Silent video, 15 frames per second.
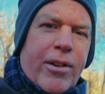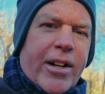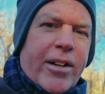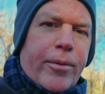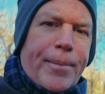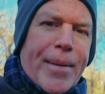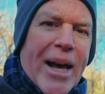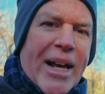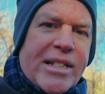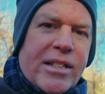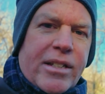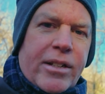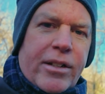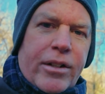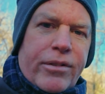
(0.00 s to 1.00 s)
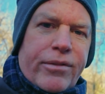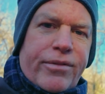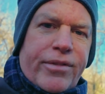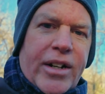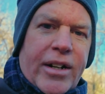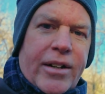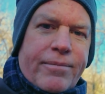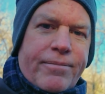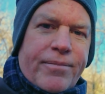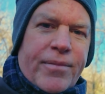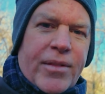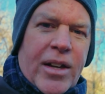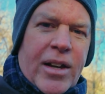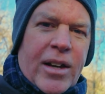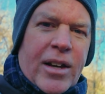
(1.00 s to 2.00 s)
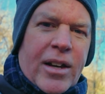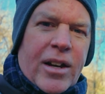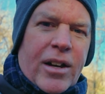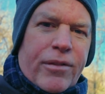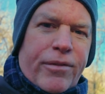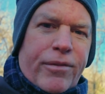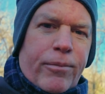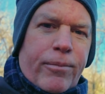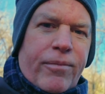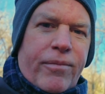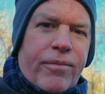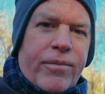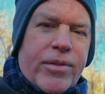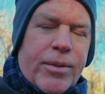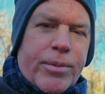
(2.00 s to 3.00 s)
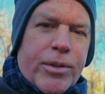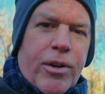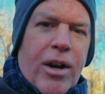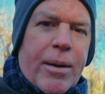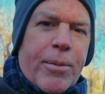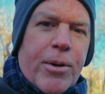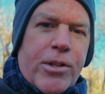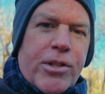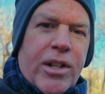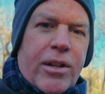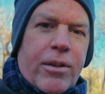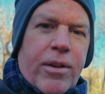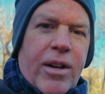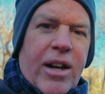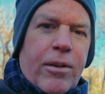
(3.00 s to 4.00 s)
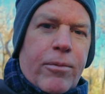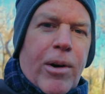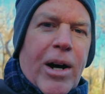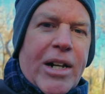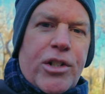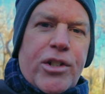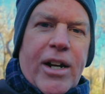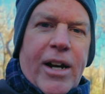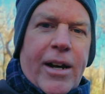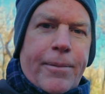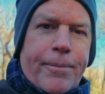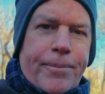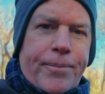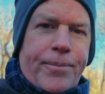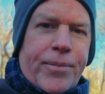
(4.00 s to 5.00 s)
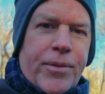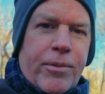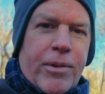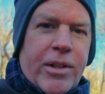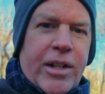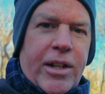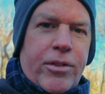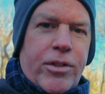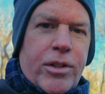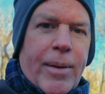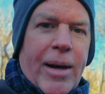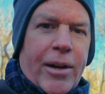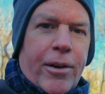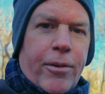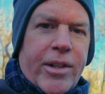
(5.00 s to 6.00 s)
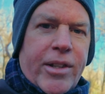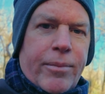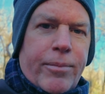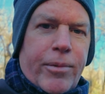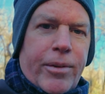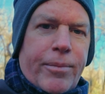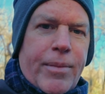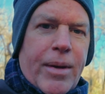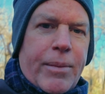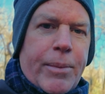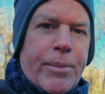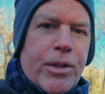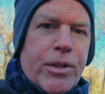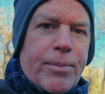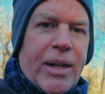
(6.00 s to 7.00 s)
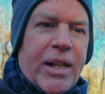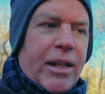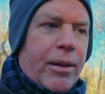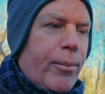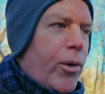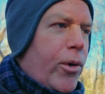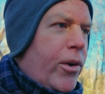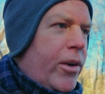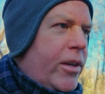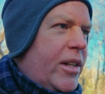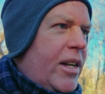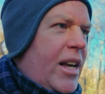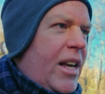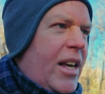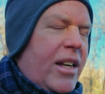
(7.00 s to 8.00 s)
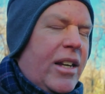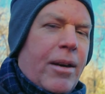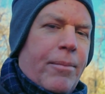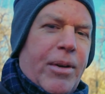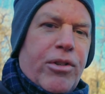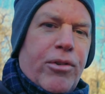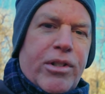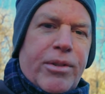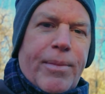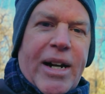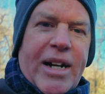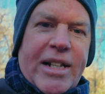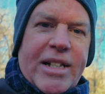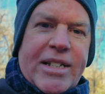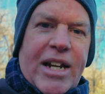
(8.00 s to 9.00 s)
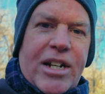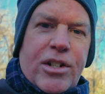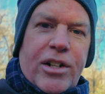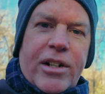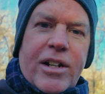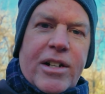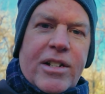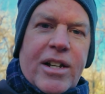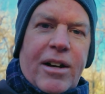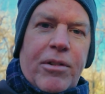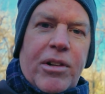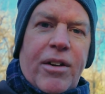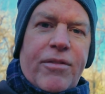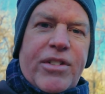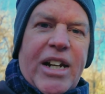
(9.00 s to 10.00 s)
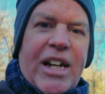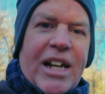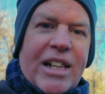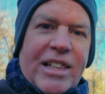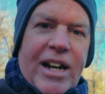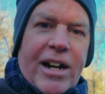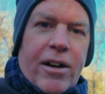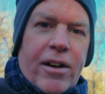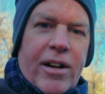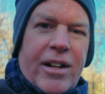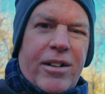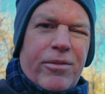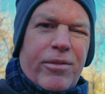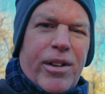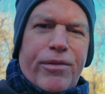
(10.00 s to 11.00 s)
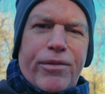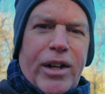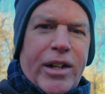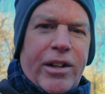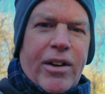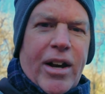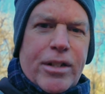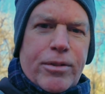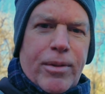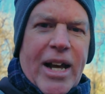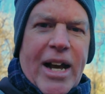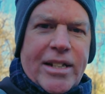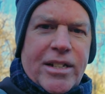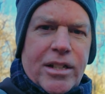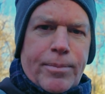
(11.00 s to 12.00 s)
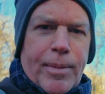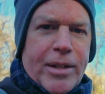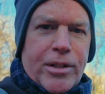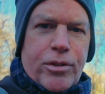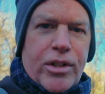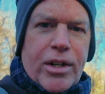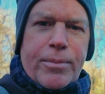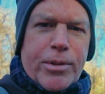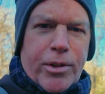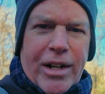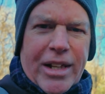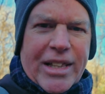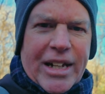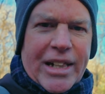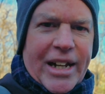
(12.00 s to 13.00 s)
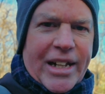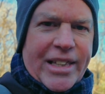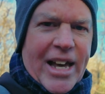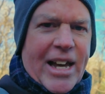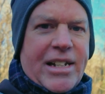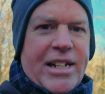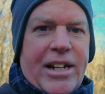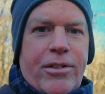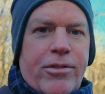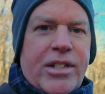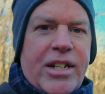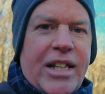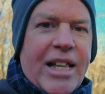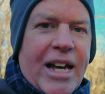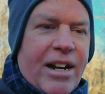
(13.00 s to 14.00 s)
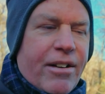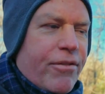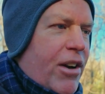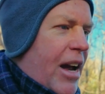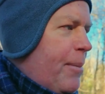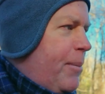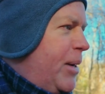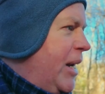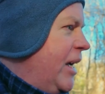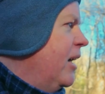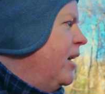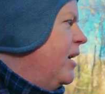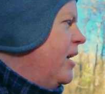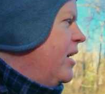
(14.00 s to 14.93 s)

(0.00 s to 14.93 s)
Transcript: critical mass of subscribers and watch time, where the YouTube algorithm will maybe push me a little more and get me towards monetization, because I would love to get there. I don't want to flood you guys with ads and sponsorships or anything like that. I don't see that ever happening.